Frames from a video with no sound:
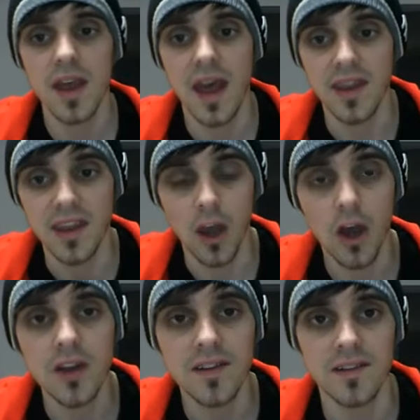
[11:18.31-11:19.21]
And the
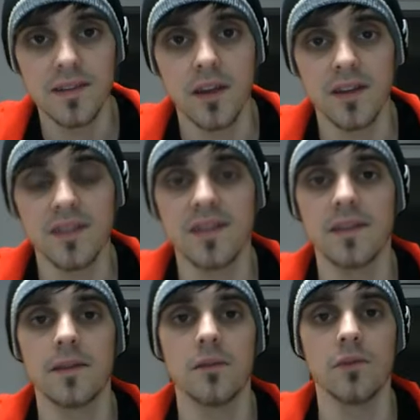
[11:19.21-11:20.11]
earnings inside the
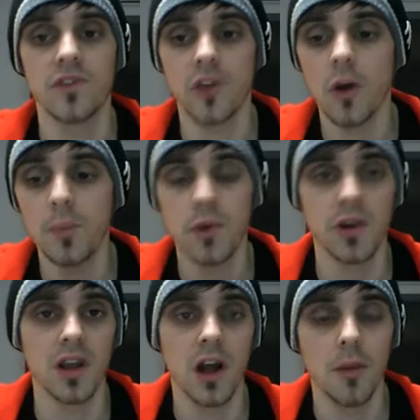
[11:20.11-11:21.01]
system start
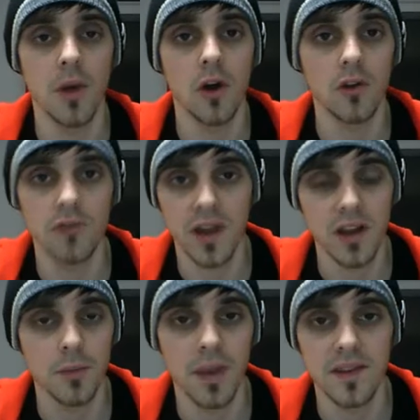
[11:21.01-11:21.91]
building up on a regular
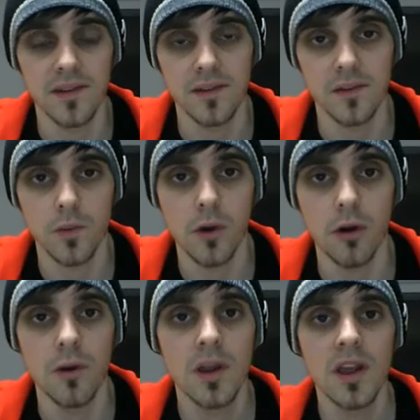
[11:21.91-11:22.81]
basis as well.